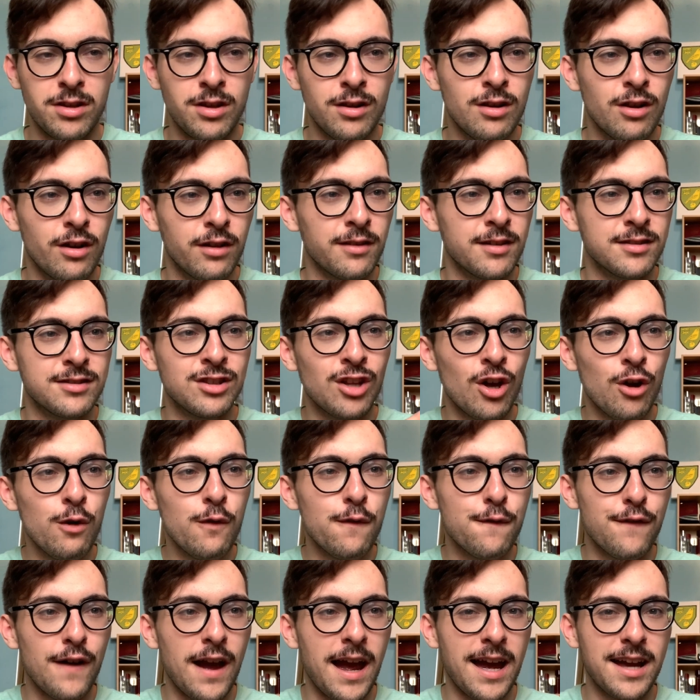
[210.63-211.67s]
You look, there's no
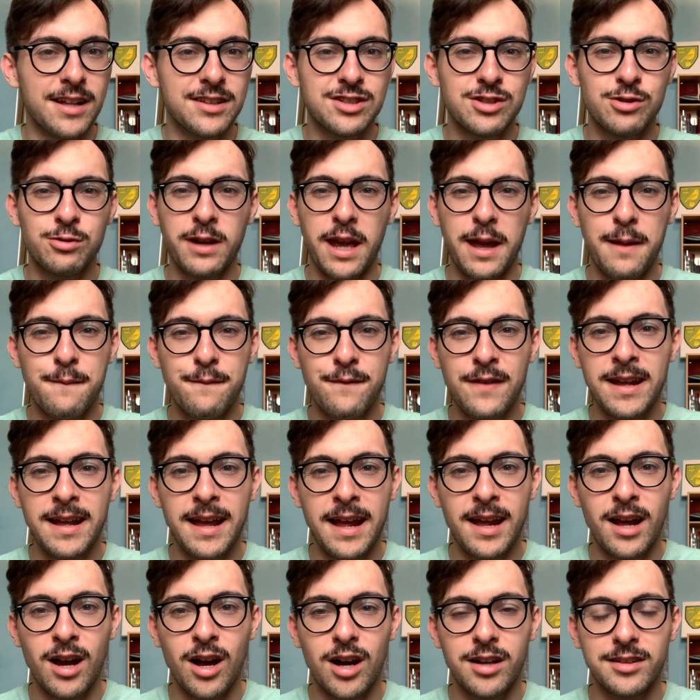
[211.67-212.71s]
fans. You're getting
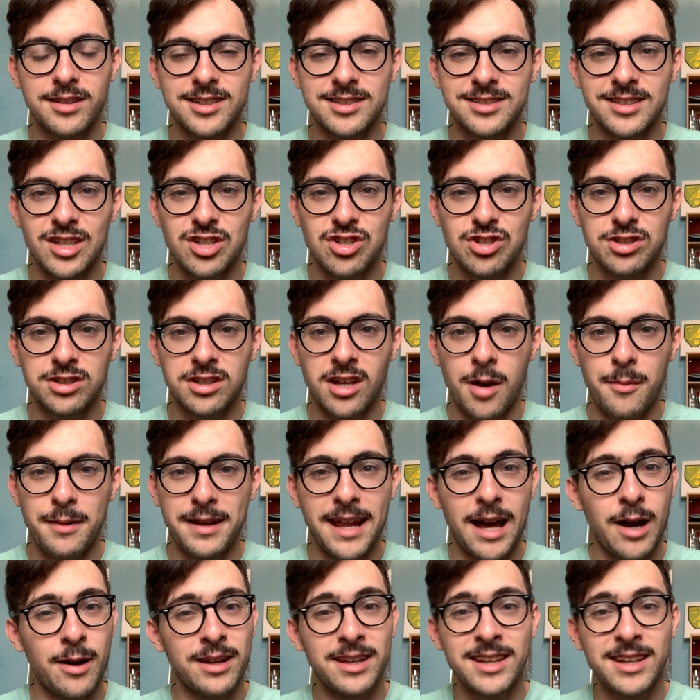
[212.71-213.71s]
VAR decisions coming out.